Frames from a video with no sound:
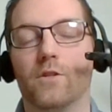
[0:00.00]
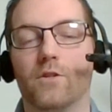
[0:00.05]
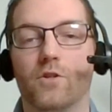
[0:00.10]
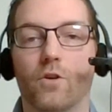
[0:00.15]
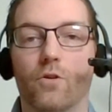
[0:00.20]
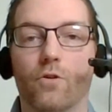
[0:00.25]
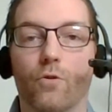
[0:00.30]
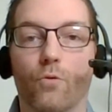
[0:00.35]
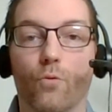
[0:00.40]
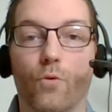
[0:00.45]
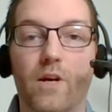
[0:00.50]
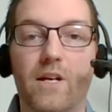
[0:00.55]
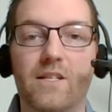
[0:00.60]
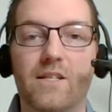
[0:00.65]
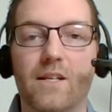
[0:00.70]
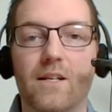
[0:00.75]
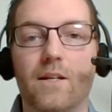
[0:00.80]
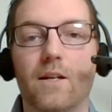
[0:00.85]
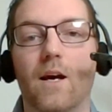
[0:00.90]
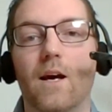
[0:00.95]
And so the
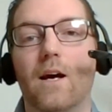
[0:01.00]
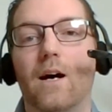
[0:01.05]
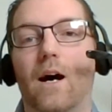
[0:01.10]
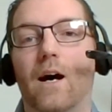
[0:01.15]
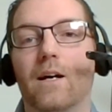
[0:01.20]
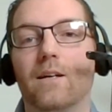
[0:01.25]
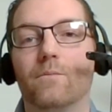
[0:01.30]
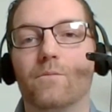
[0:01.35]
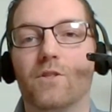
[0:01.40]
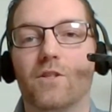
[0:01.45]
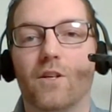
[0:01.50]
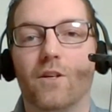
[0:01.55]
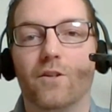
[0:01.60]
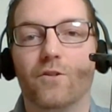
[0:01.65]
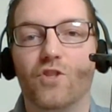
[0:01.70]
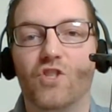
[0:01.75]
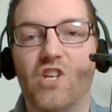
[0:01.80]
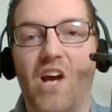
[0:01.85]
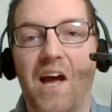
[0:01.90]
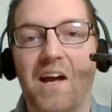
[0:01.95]
reason I am
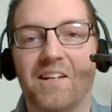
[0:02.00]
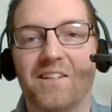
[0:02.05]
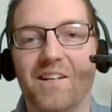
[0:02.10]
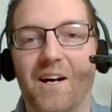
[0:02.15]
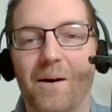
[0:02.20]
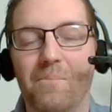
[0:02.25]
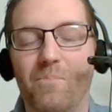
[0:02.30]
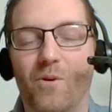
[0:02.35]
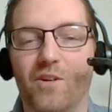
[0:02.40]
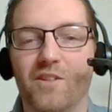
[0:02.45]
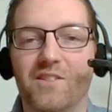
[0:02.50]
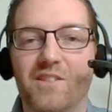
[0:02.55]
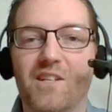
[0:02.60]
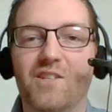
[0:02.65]
so jacked up on